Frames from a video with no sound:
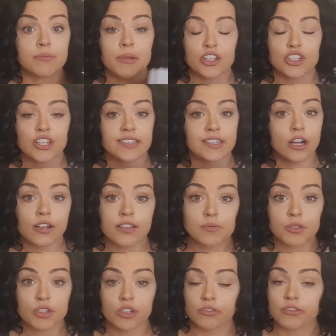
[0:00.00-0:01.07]
at Manchester
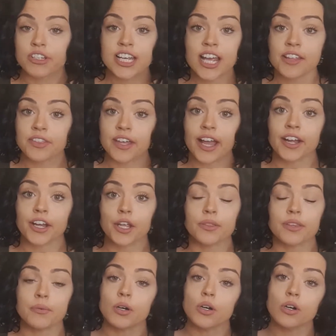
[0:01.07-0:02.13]
Hospital for Ted that I knew,
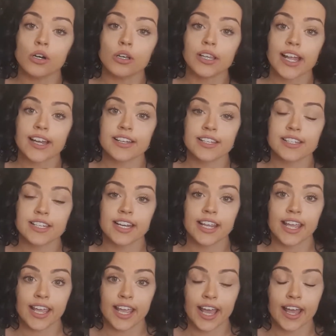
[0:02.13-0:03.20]
they were all entered in
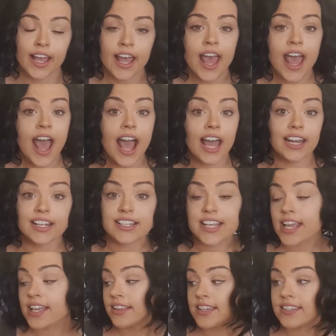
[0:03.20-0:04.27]
here. And I
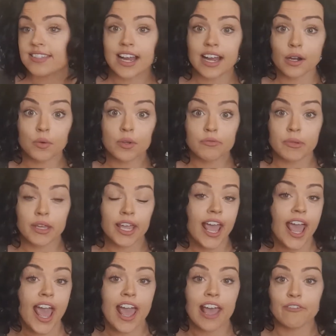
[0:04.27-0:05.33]
take this now with
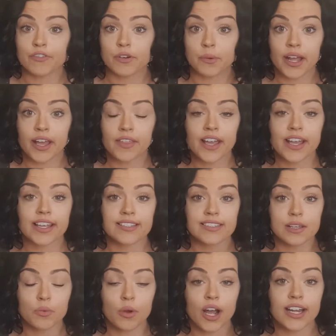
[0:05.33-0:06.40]
me everywhere. That is
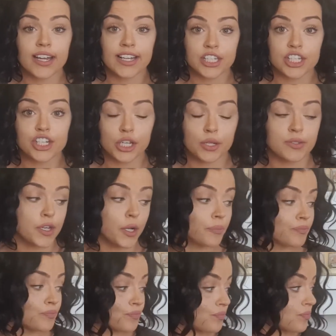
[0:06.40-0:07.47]
what I need to do.
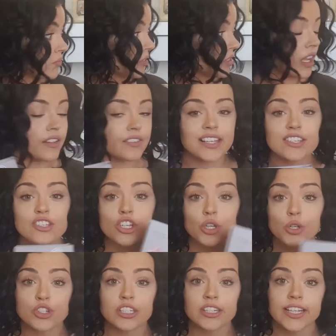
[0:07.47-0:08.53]
So this
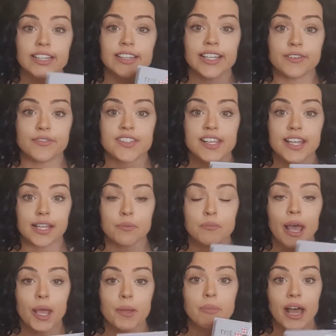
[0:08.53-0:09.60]
usually lives in
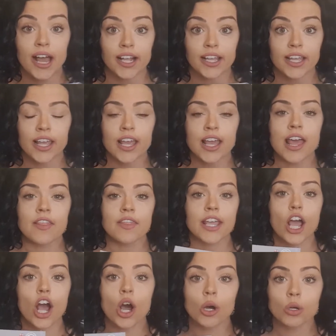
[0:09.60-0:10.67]
my bag.
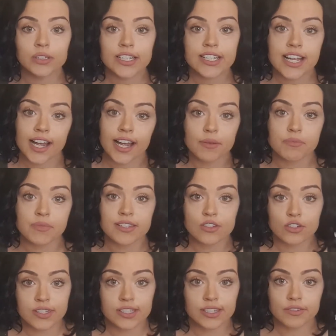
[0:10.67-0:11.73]
The only time this
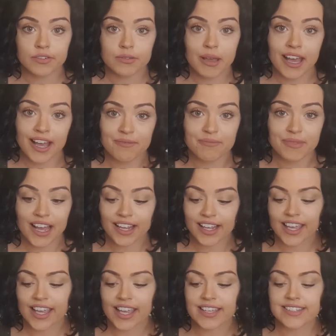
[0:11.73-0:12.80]
doesn't live in my handbag
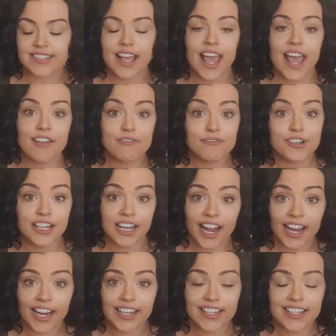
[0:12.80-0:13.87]
is every
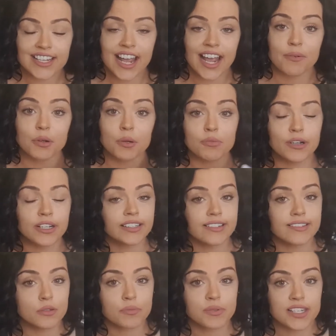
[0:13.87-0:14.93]
night I will bring
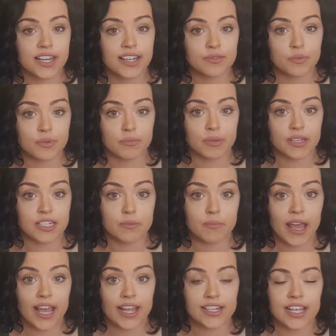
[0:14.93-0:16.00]
this upstairs with me to
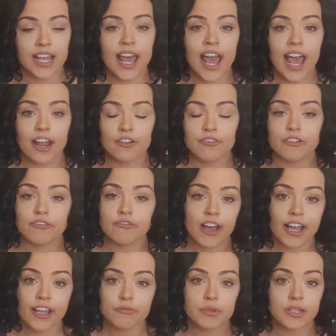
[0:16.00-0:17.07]
bed, and for
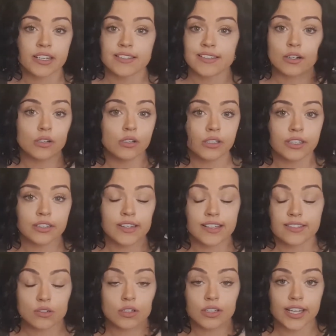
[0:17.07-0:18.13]
5 minutes,
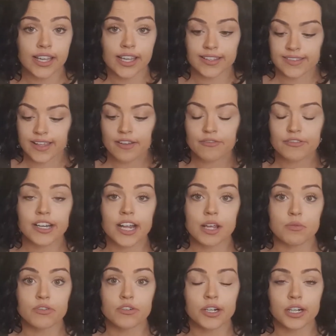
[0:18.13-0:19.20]
that's all it is, every
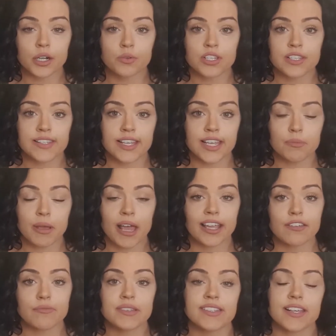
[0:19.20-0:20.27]
night before I go to sleep, I
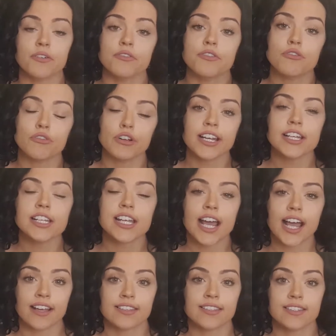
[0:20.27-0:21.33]
give myself three
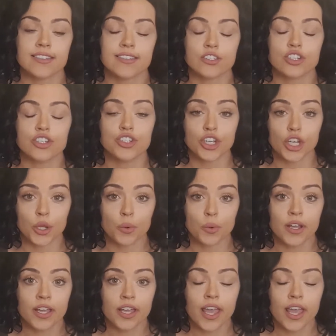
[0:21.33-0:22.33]
tasks to do